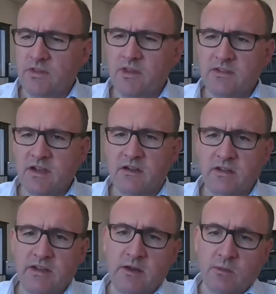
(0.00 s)
things are
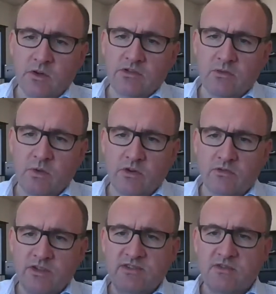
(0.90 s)
in the network, so where
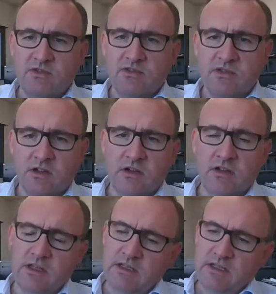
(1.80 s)
resources are
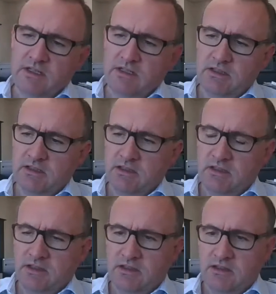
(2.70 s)

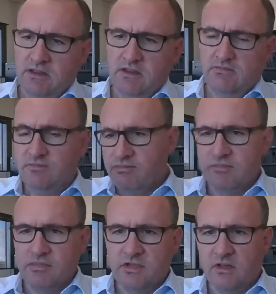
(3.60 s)
in the
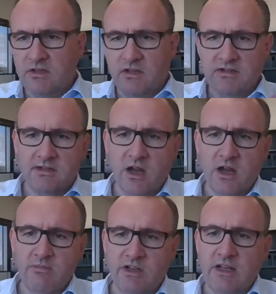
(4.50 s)
this
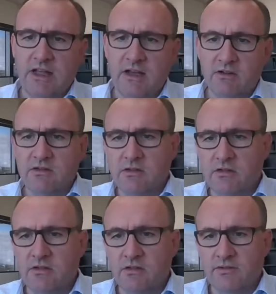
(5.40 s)
hybrid cloud
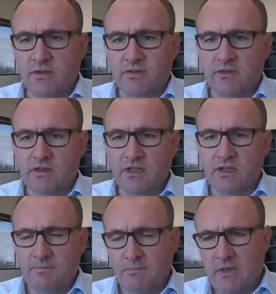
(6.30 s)
of different
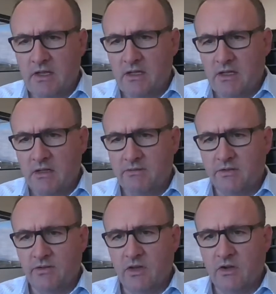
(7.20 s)

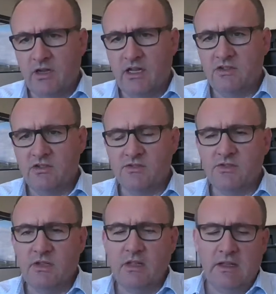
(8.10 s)

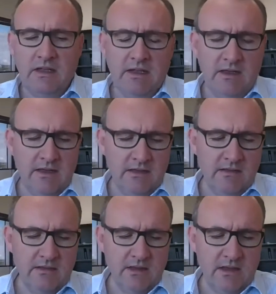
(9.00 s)
locations,
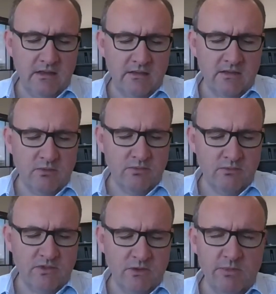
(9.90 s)
and so
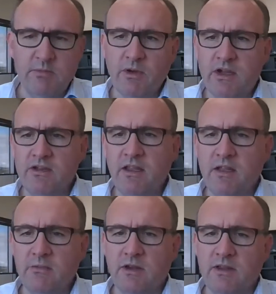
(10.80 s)
people are
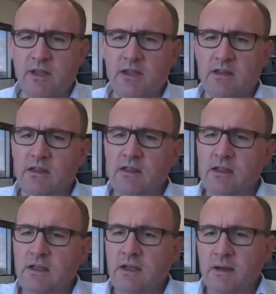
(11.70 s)
thinking about that.
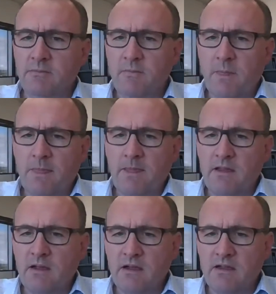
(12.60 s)

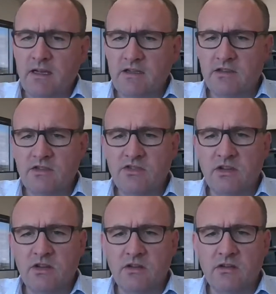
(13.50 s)
I could actually
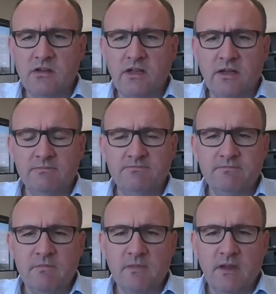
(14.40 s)
share
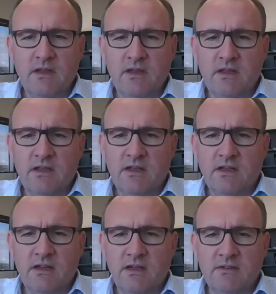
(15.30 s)

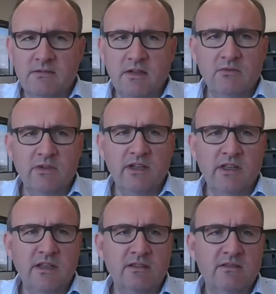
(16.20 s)
a
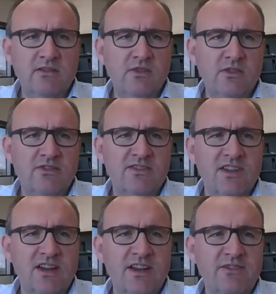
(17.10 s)
really cool
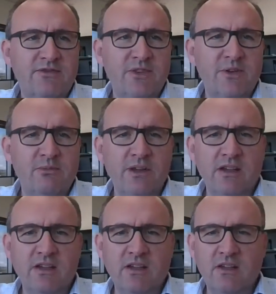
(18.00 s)
slide from
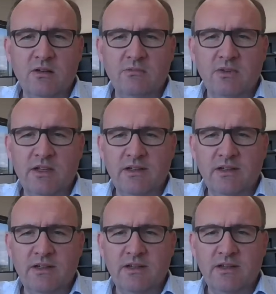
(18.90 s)
a
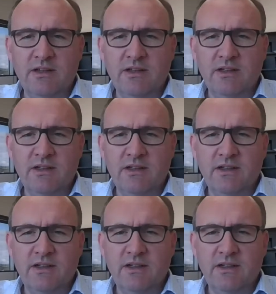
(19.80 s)
market
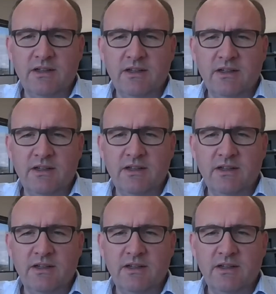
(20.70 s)
research company called